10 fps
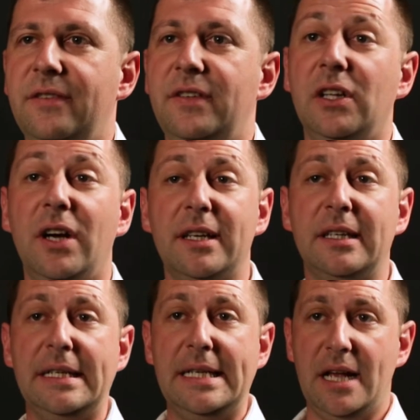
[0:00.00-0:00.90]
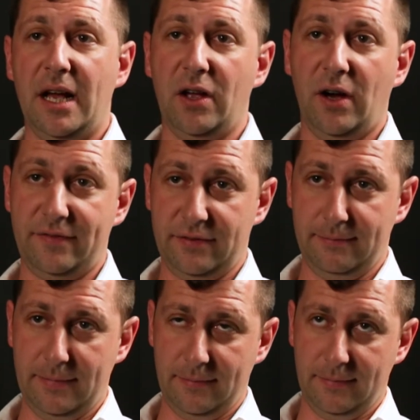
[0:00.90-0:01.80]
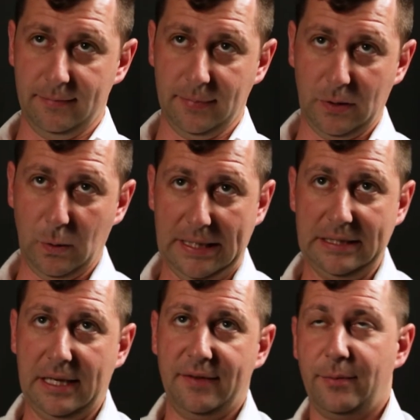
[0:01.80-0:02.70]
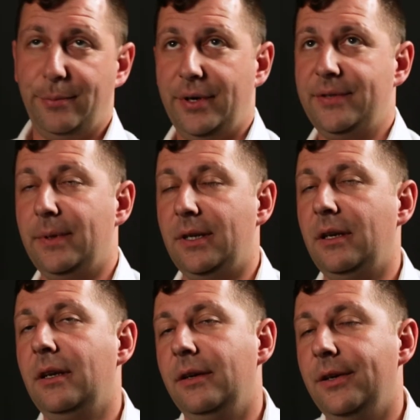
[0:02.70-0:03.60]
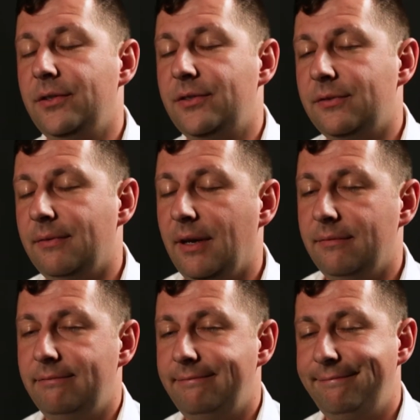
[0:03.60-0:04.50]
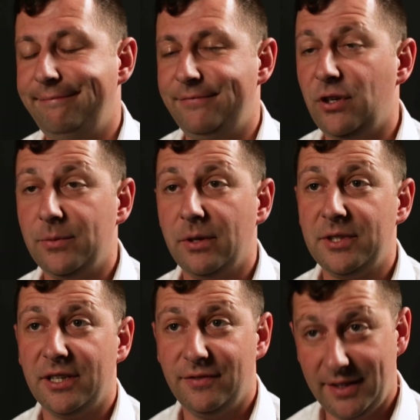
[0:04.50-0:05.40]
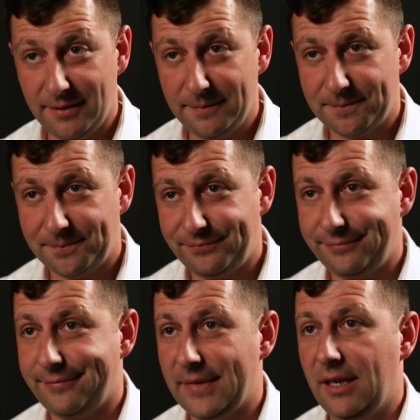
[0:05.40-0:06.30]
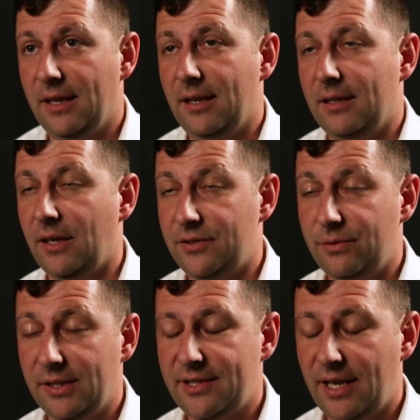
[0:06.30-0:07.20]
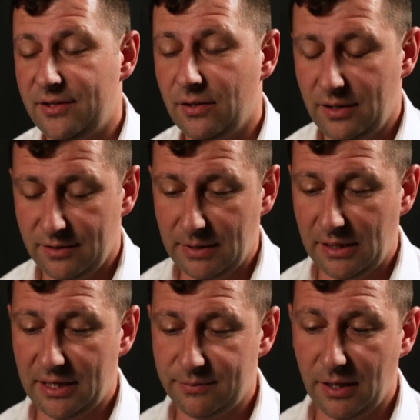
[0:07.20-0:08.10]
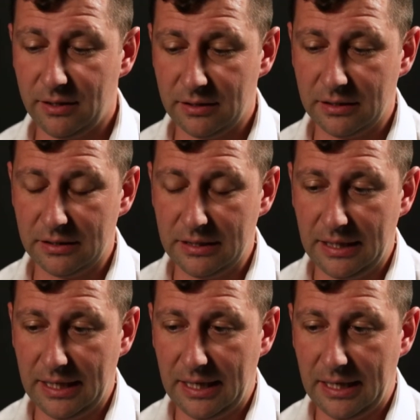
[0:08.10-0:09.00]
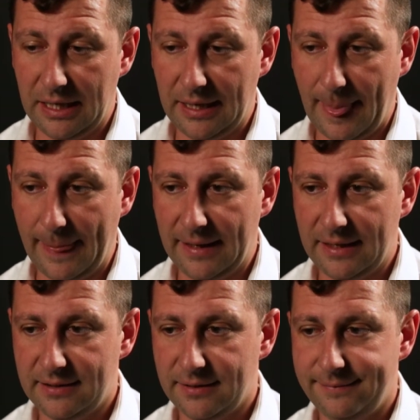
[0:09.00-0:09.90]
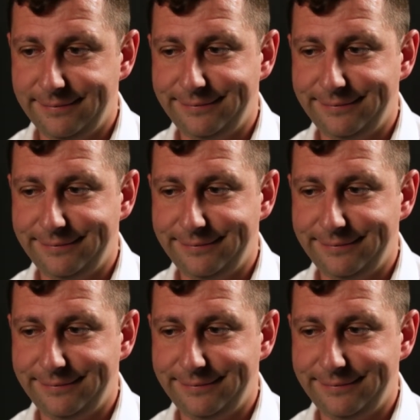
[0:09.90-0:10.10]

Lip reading: if you like, a guy from Queensland, from Brisbane, who's a dropped objects victim. So it's a really sad story. He's a middle-aged bloke. He's one